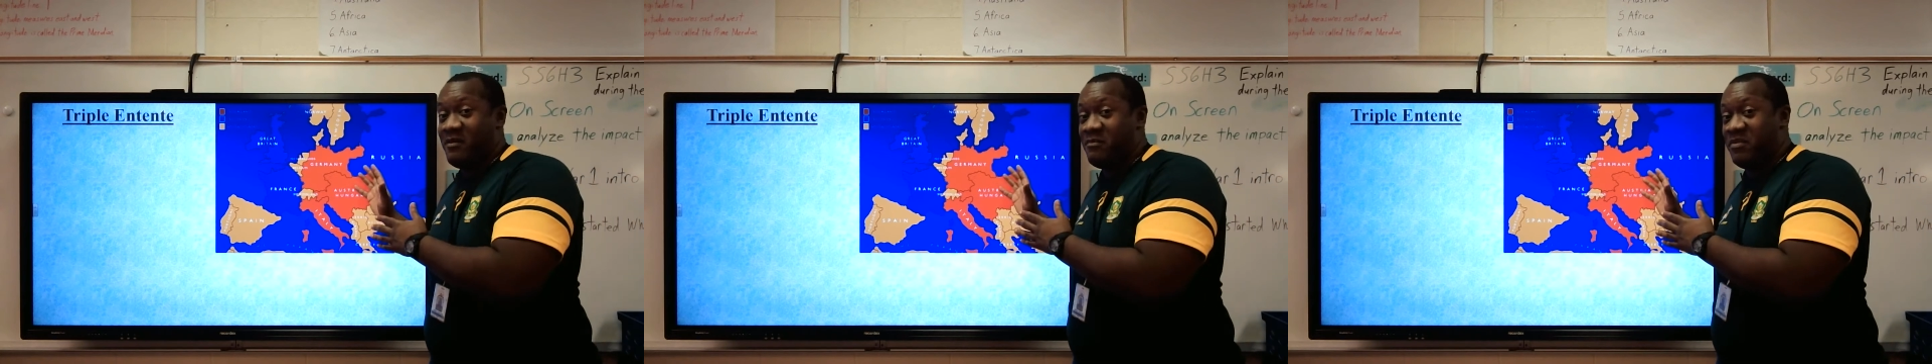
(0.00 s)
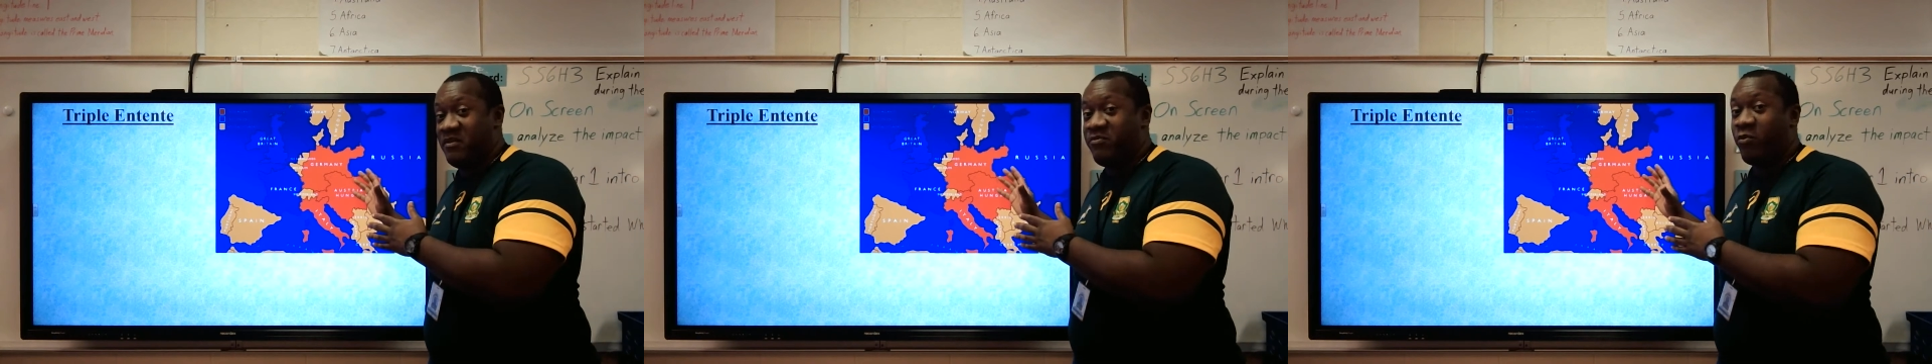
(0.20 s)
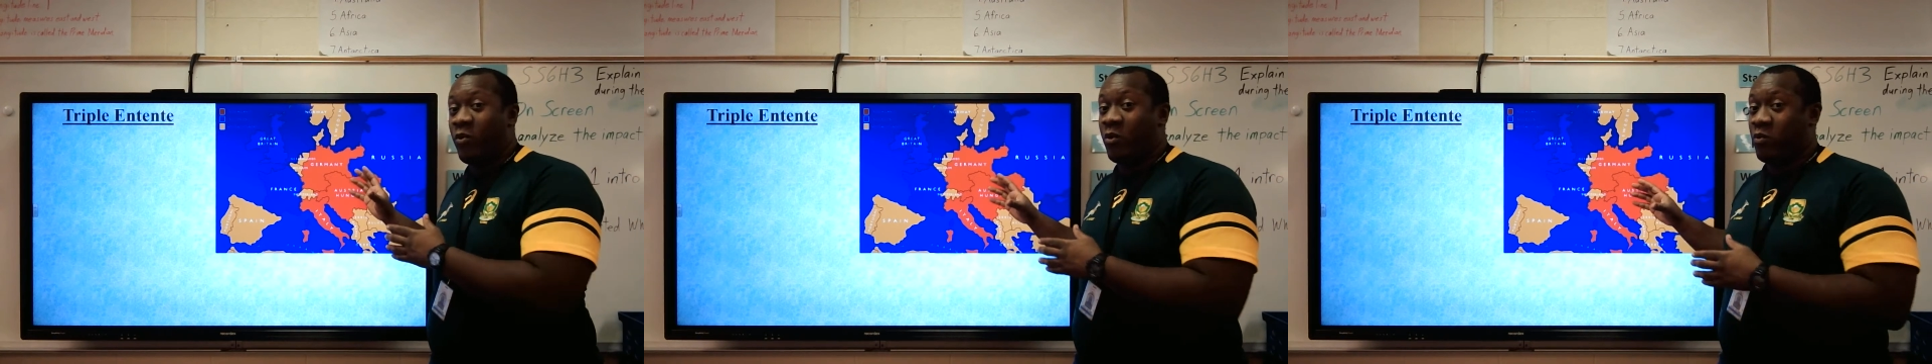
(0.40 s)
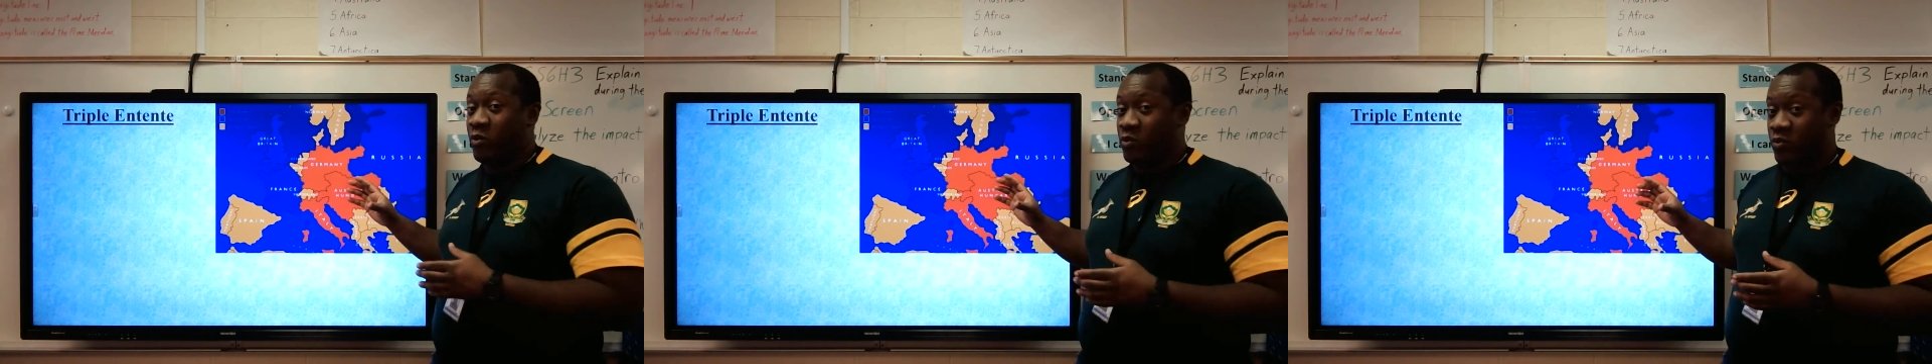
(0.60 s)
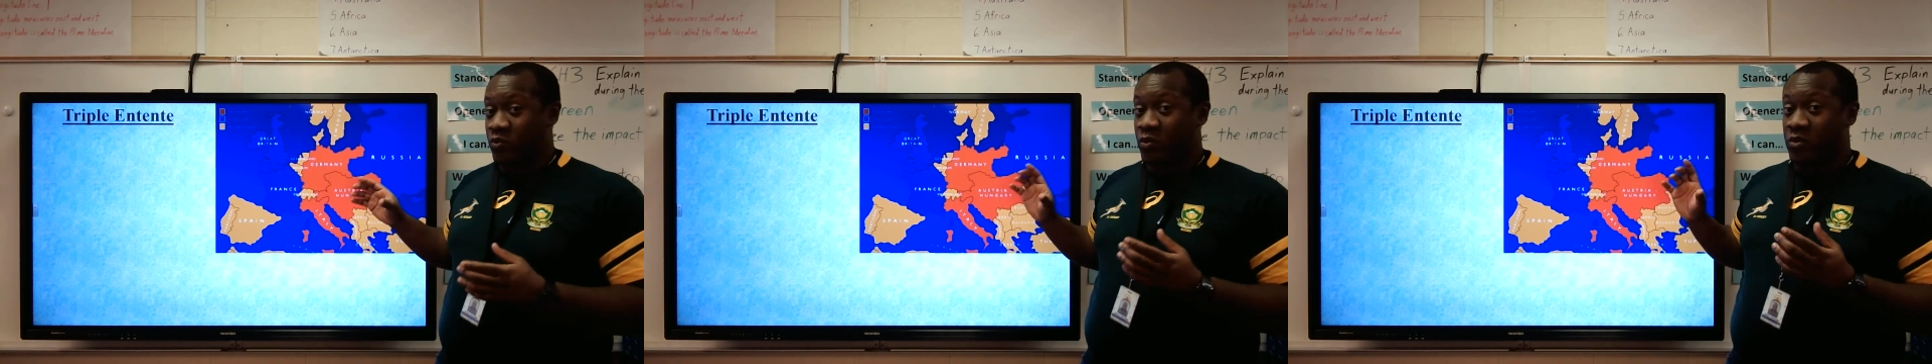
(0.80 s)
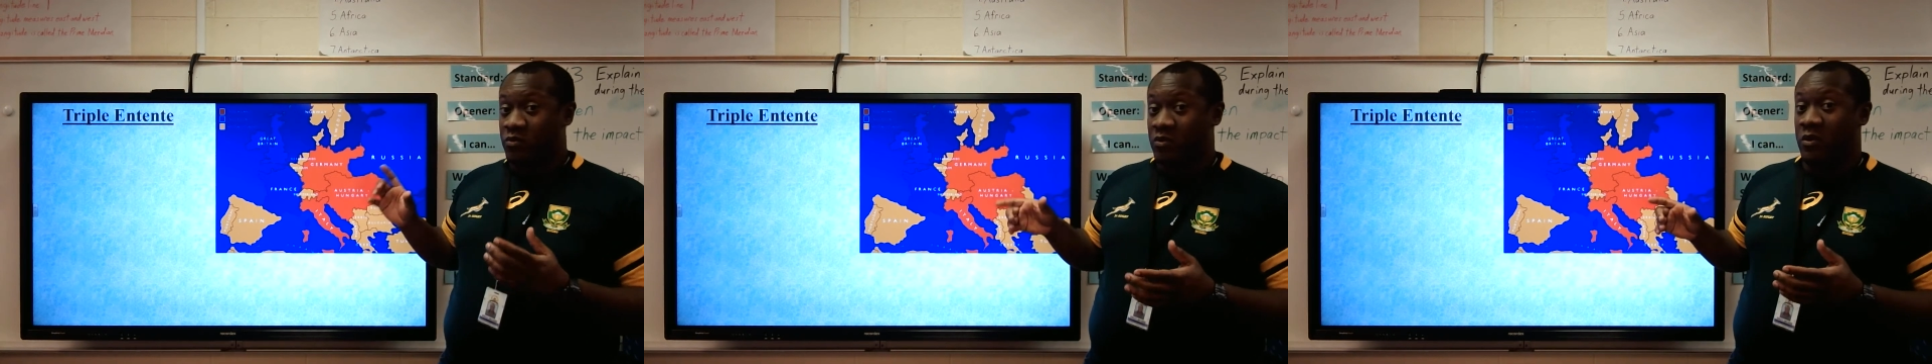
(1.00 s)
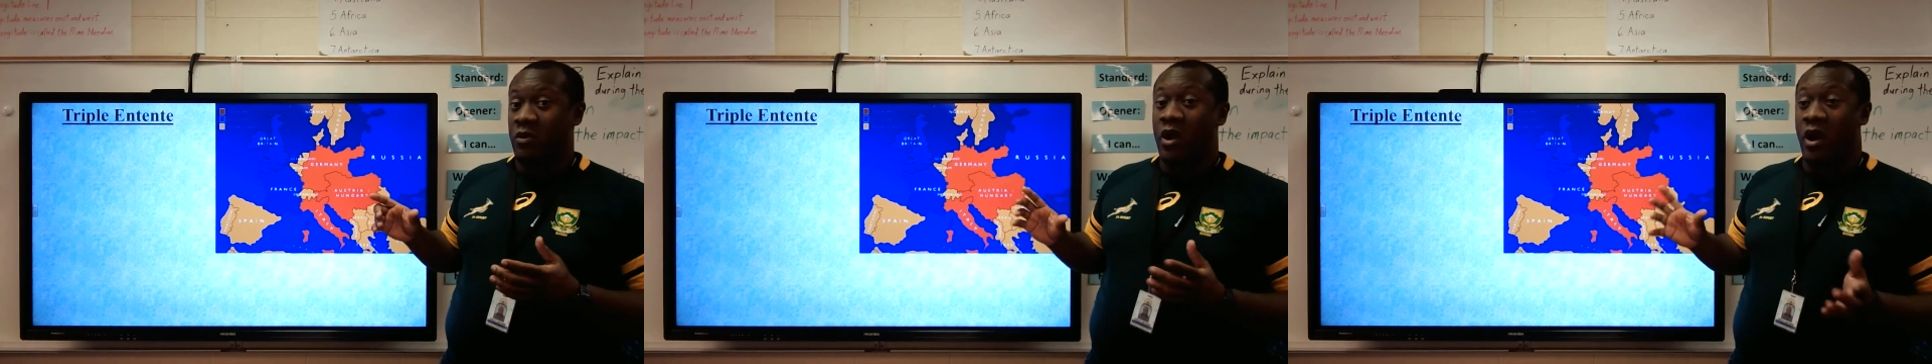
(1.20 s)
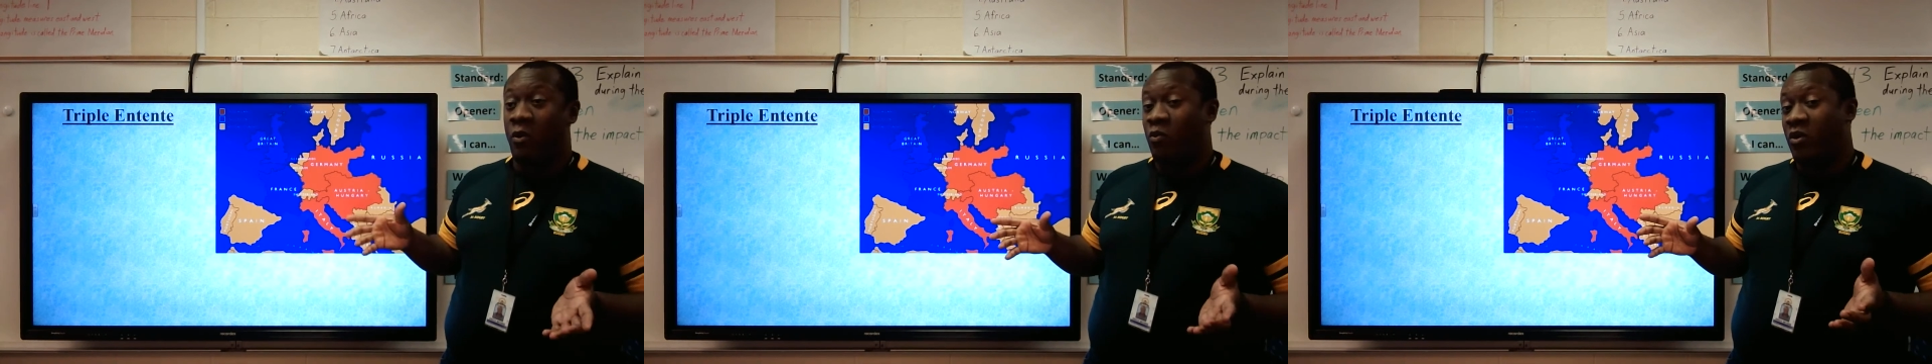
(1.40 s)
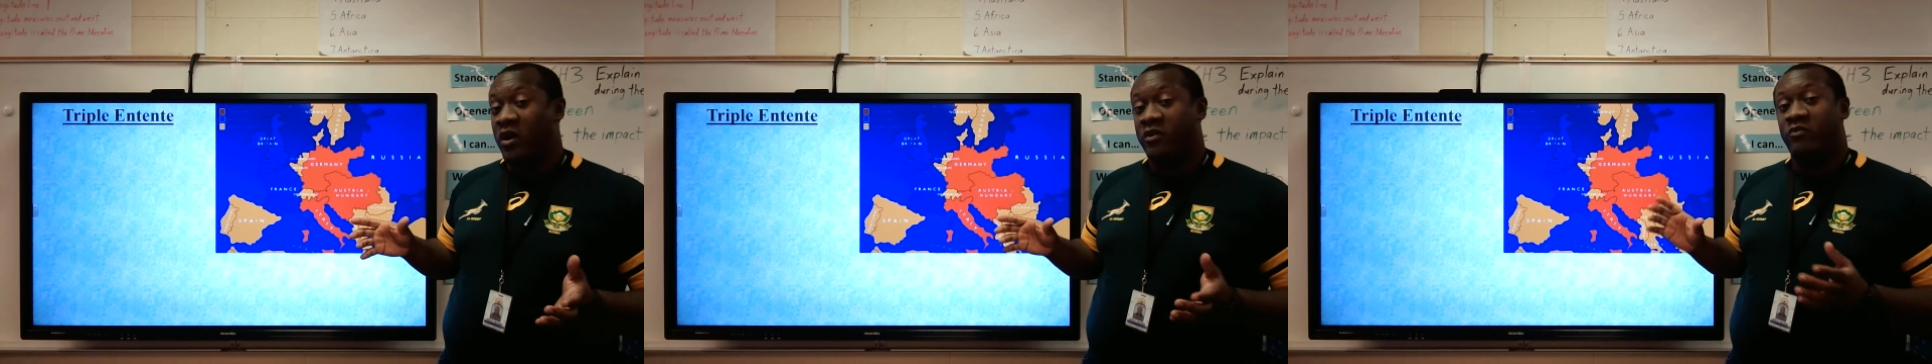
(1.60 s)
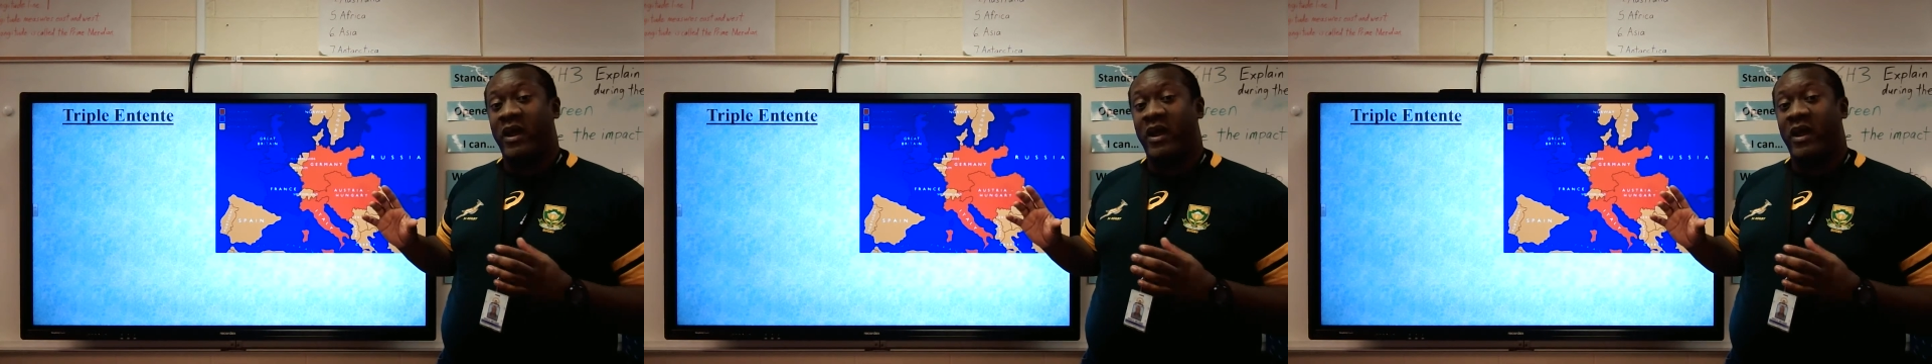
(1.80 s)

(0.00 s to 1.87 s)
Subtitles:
before World War One,